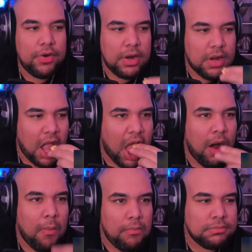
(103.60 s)
agree. without him.
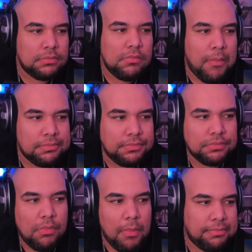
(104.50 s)
Why are
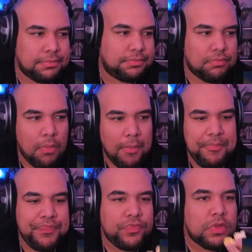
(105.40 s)
you even
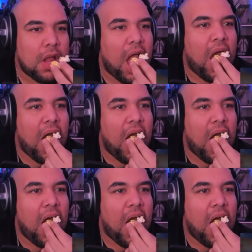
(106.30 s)
surprised?